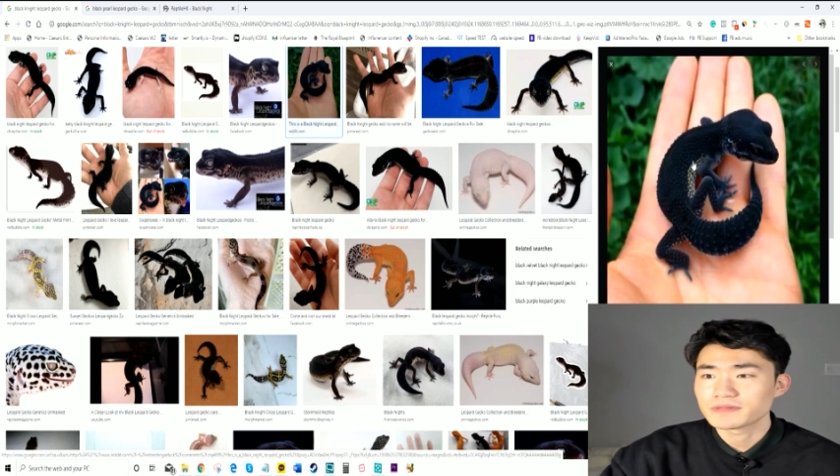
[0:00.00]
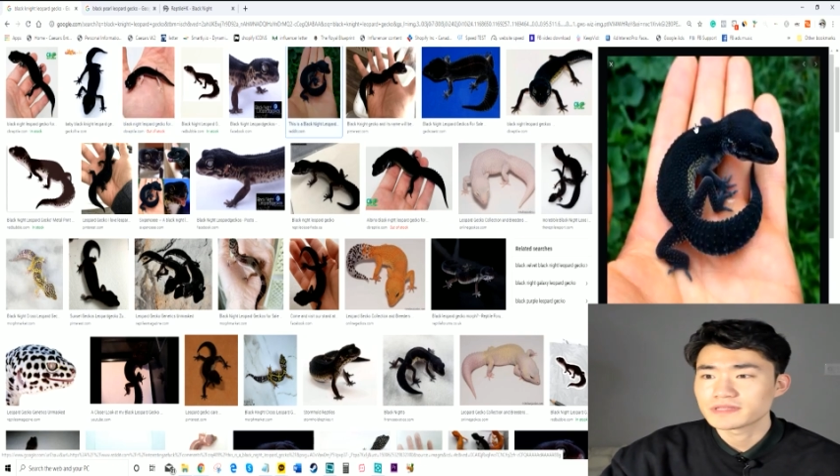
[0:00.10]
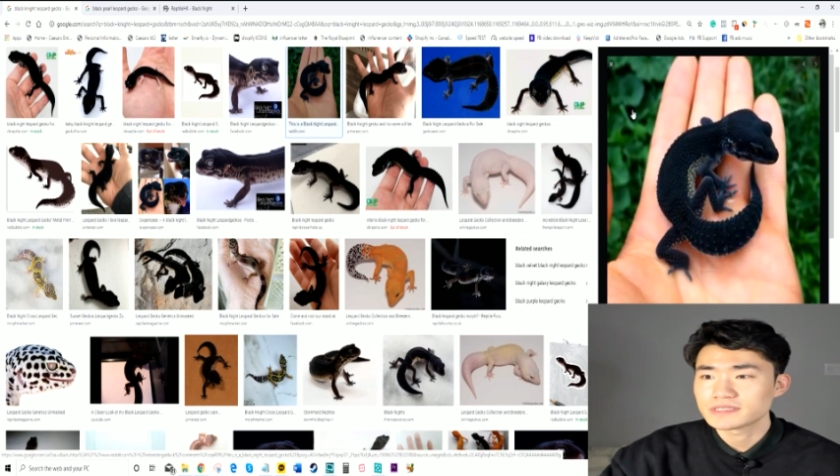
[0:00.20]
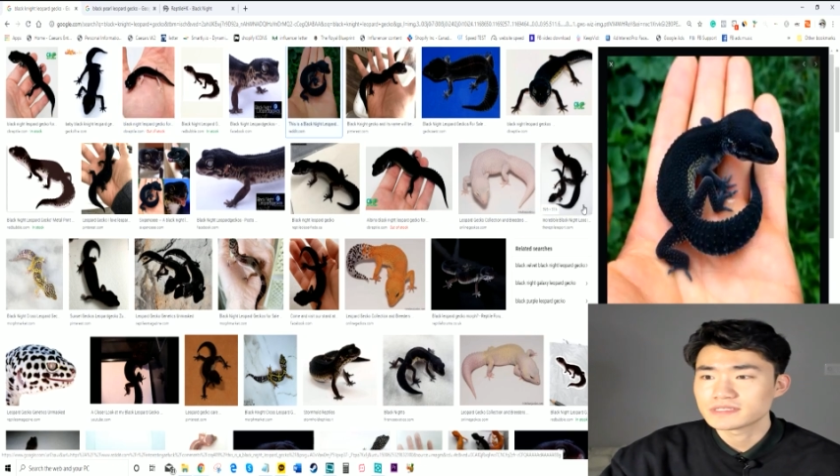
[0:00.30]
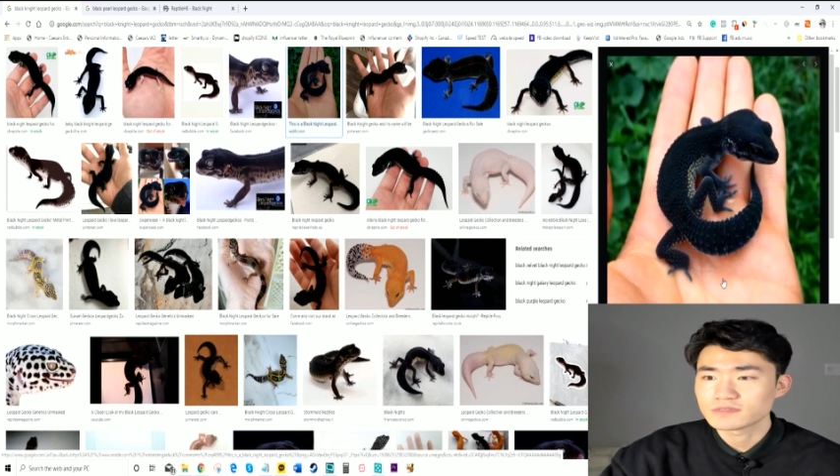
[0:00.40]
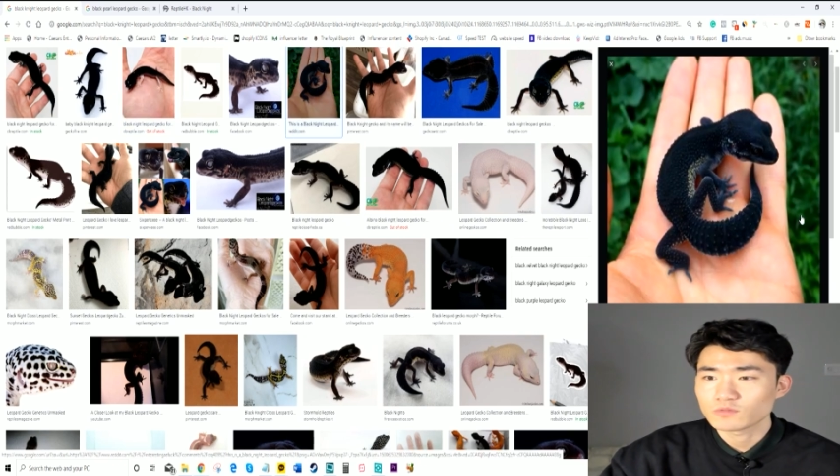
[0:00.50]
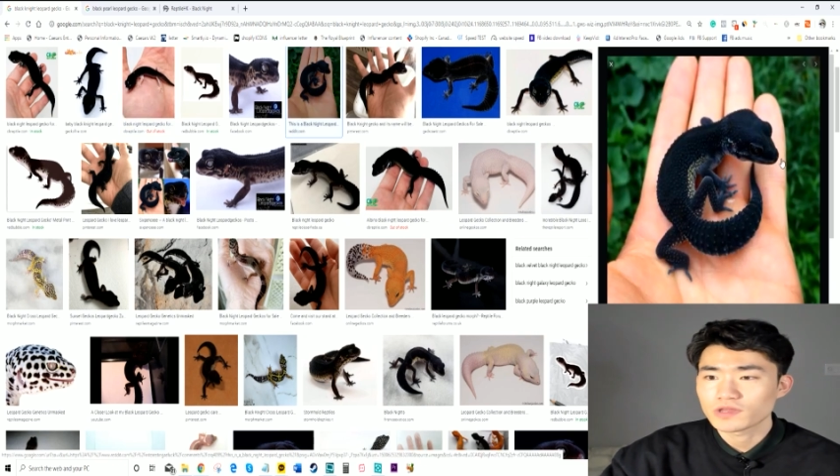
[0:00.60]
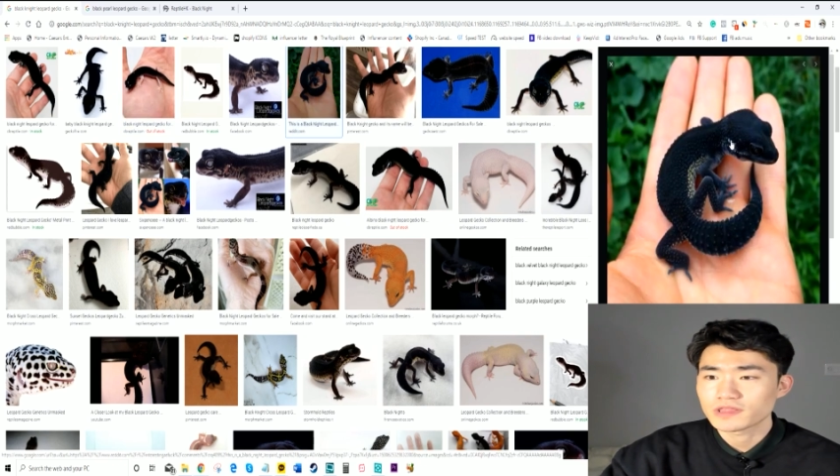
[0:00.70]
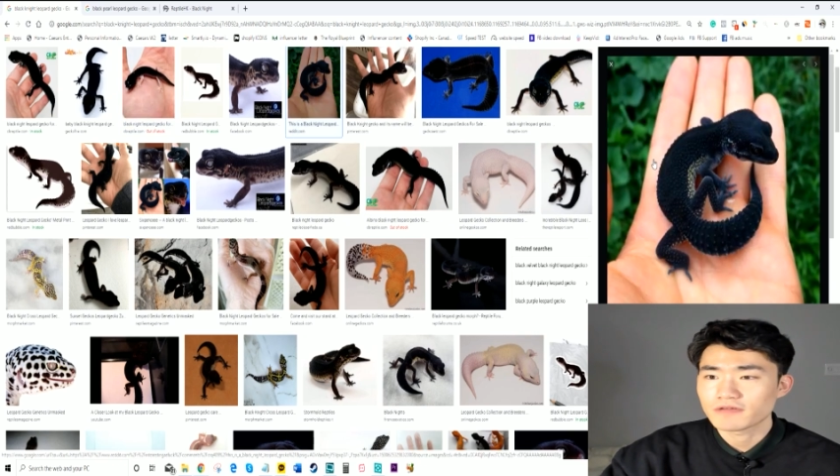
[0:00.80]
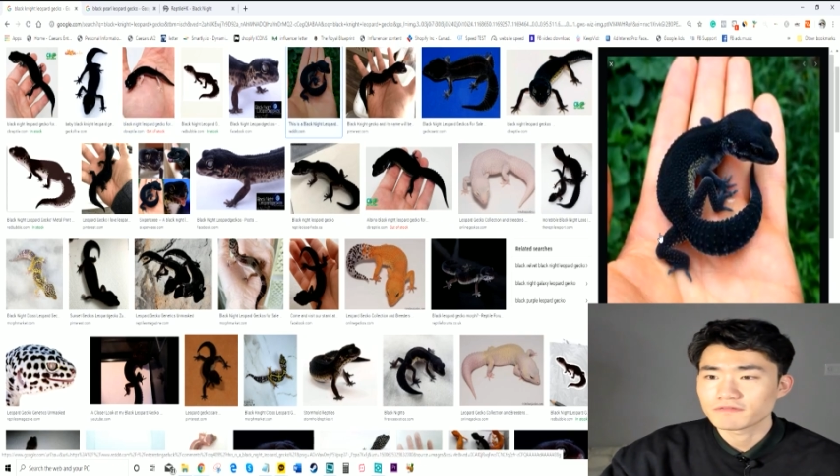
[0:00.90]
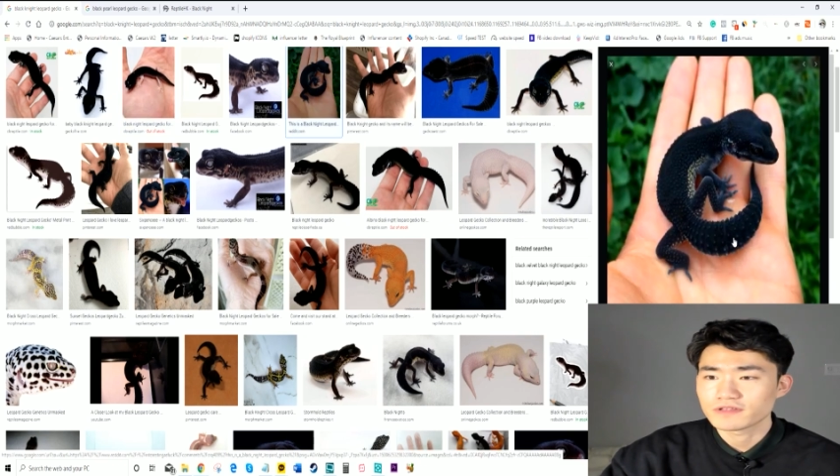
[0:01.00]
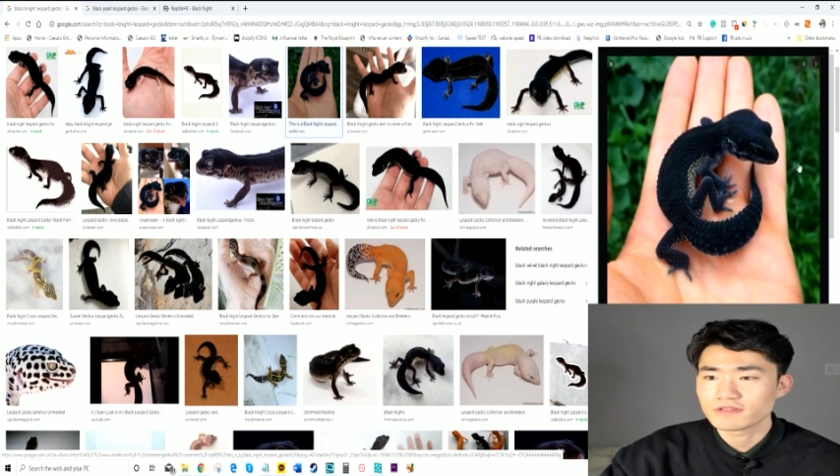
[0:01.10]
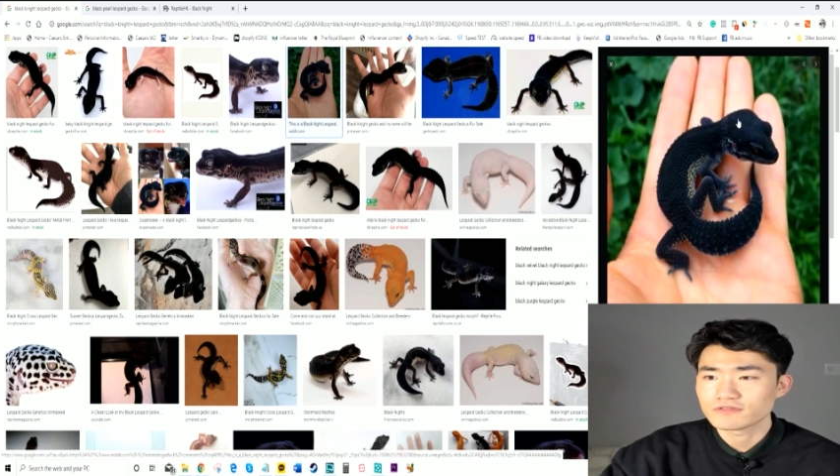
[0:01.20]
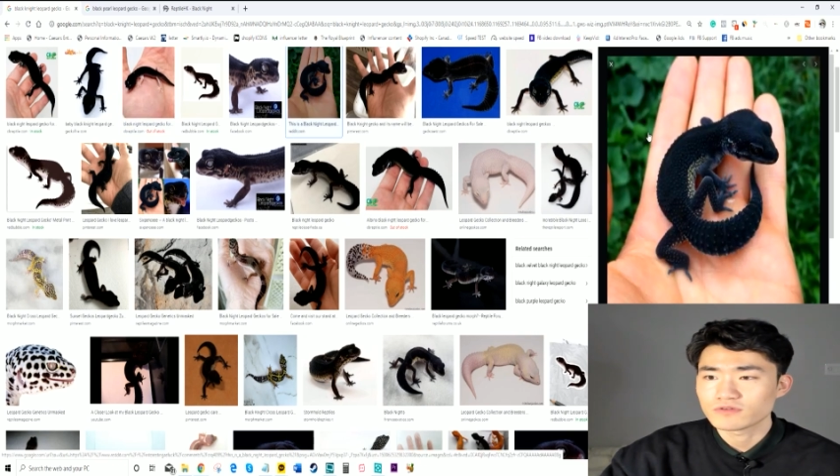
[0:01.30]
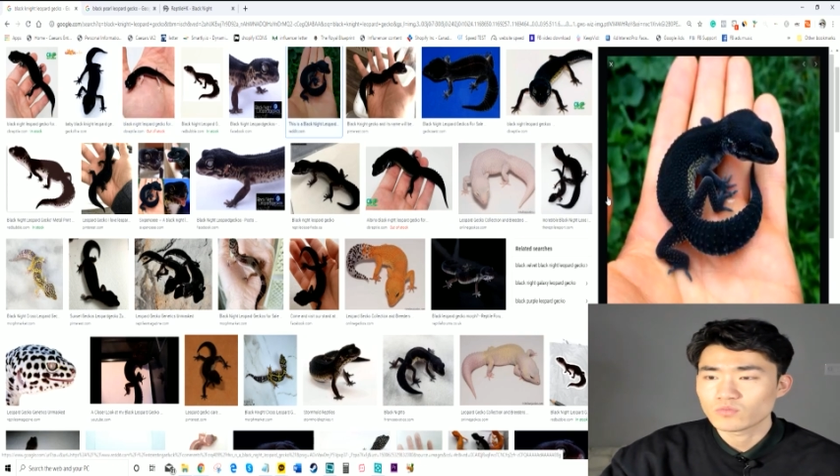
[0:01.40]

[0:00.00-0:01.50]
but this is what definitely